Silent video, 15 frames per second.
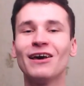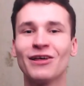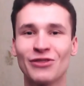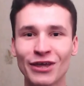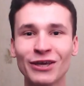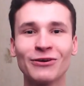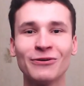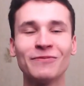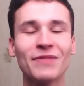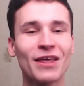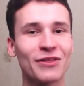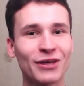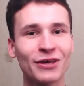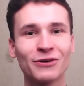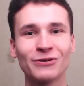Thank you.
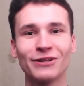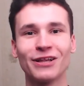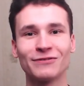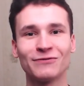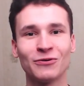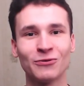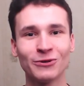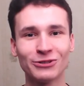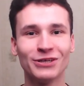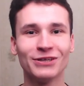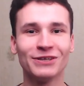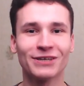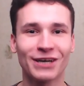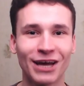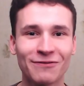Thank you a lot for
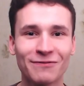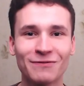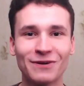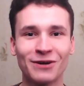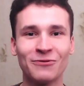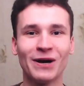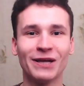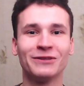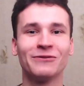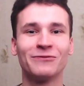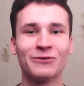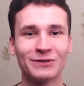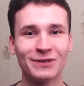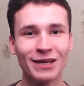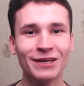watching. Have a
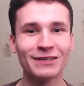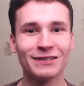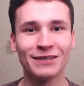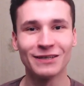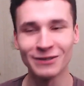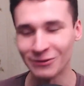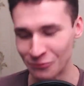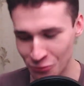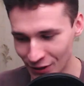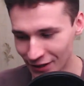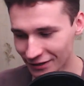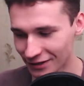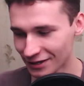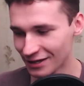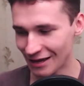wonderful day,
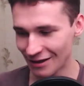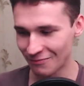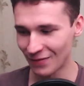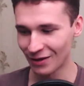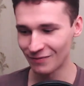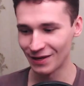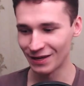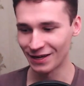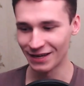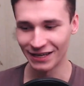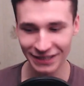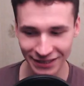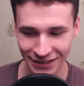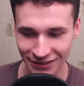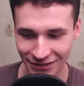week, maybe
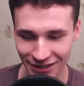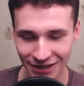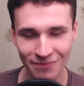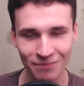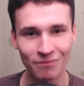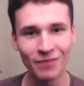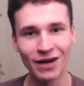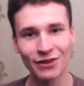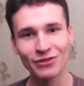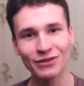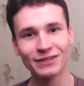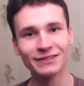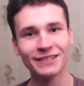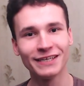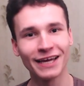year, month,
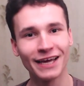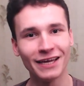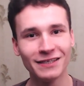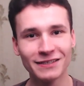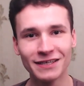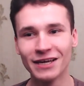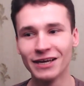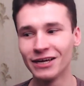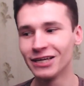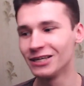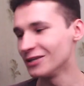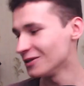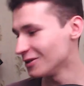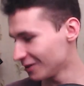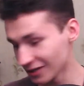decade,
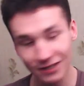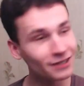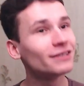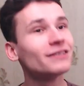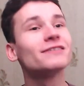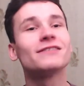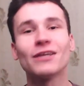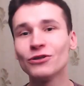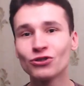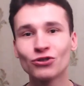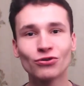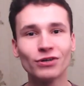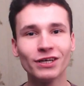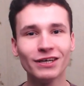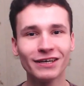uh,
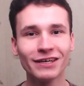century